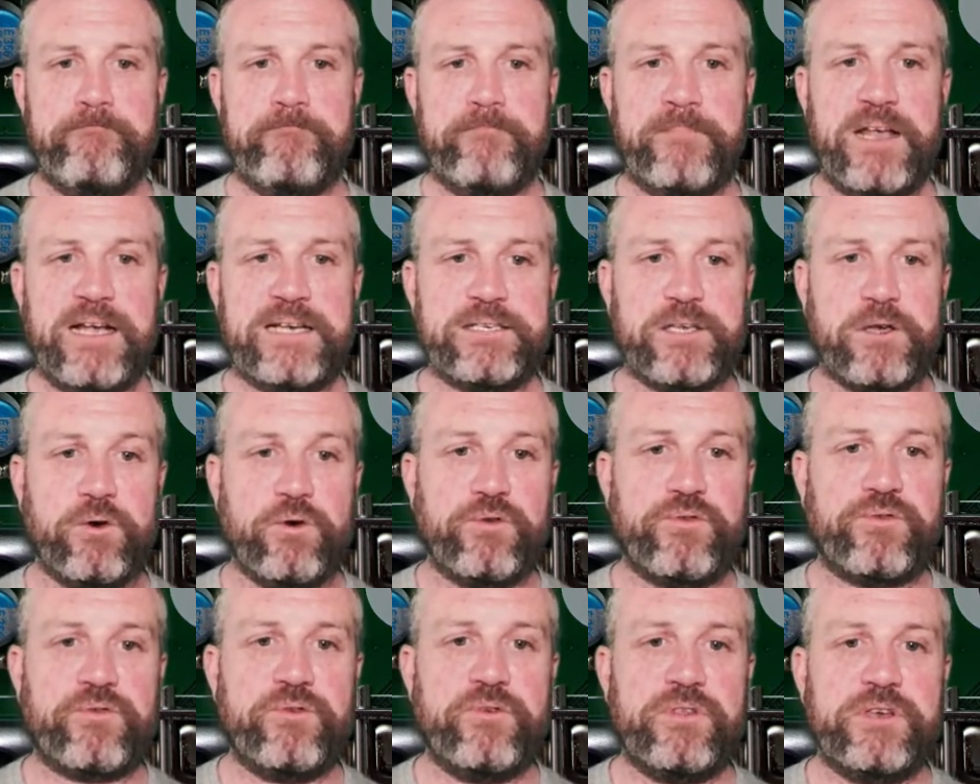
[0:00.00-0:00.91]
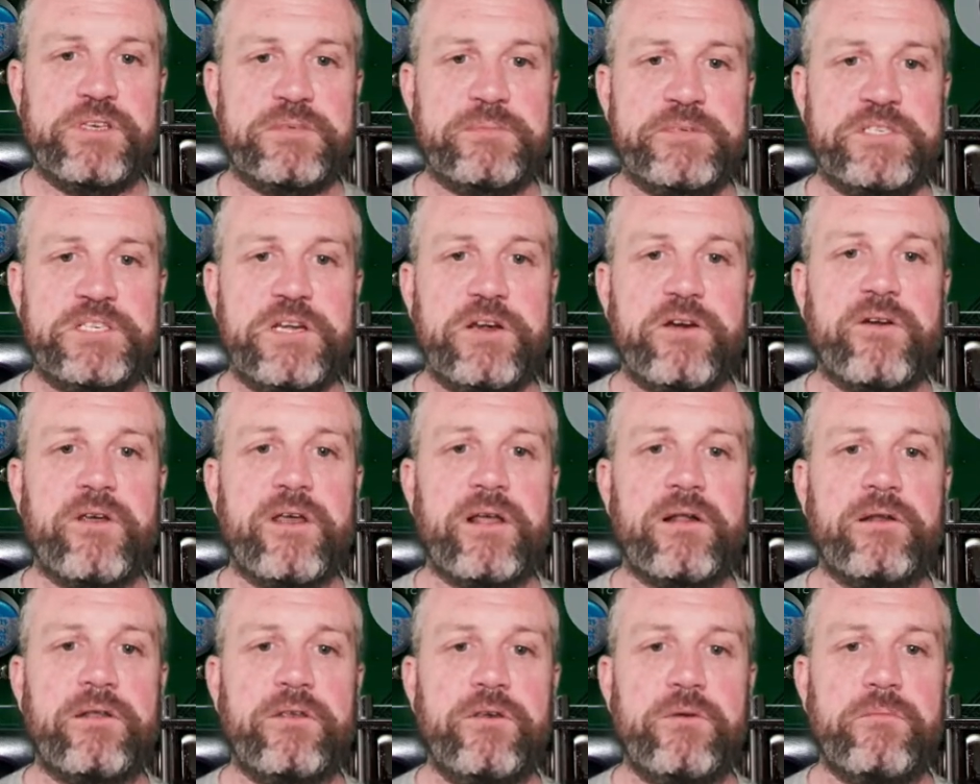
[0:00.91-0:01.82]
As I go through this material,
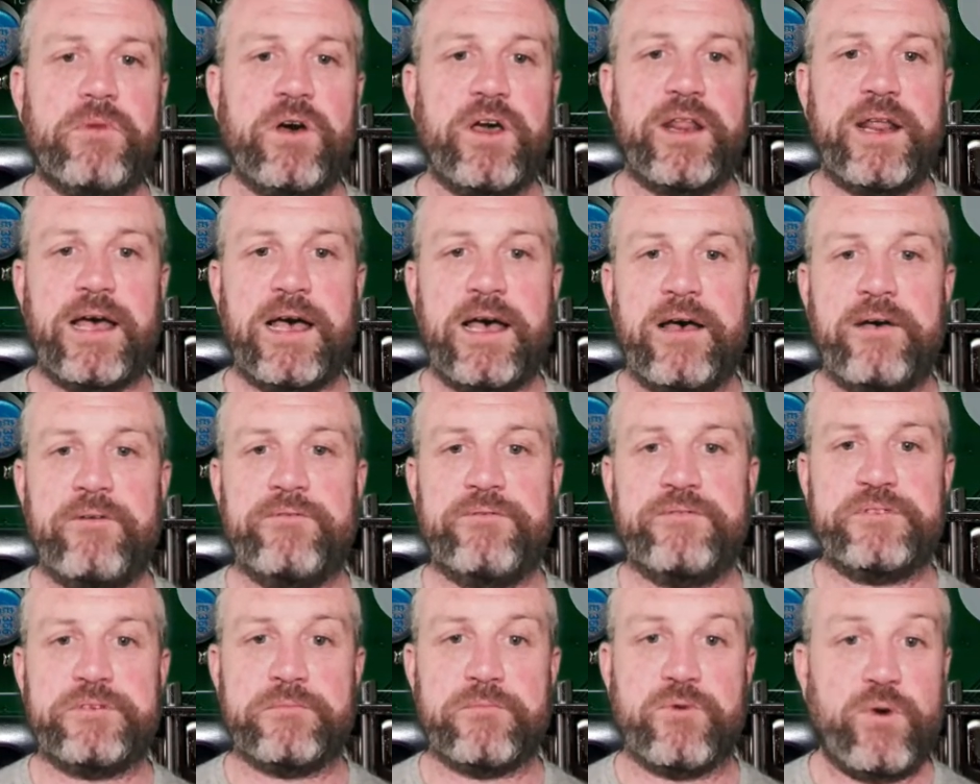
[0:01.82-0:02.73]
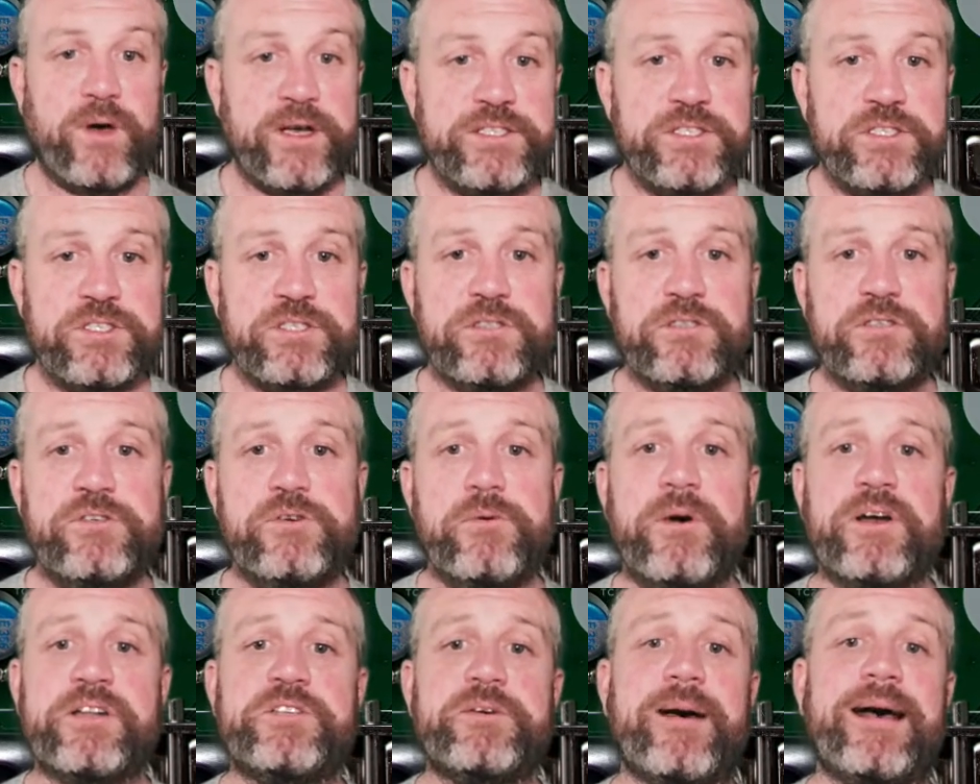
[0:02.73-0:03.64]
you might have some questions you
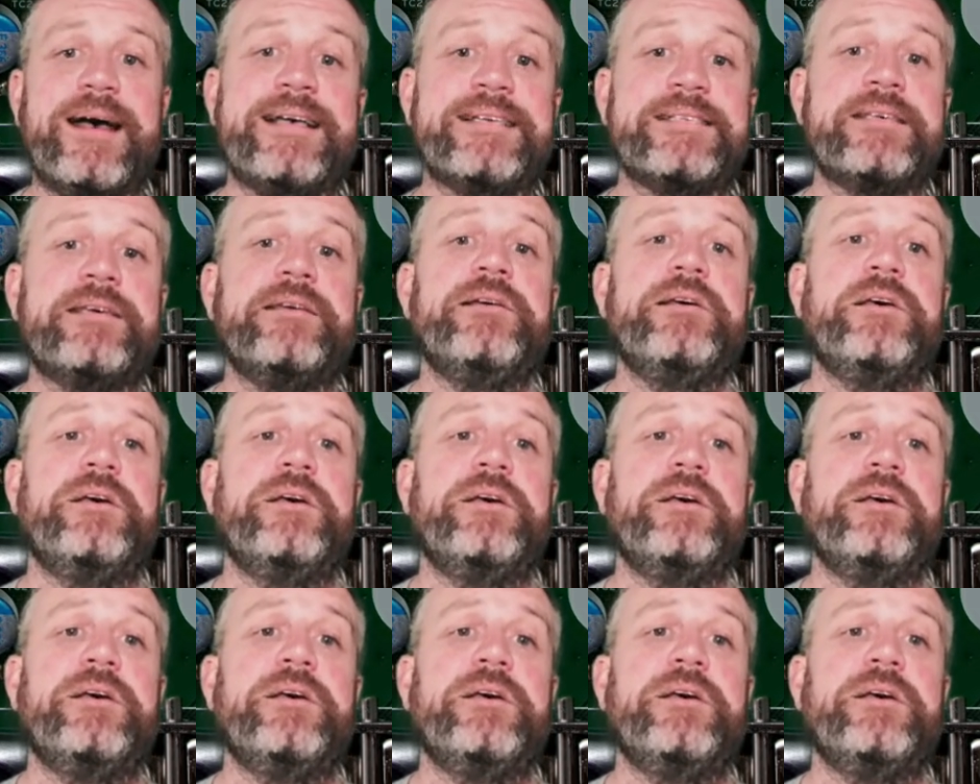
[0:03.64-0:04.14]
want to ask.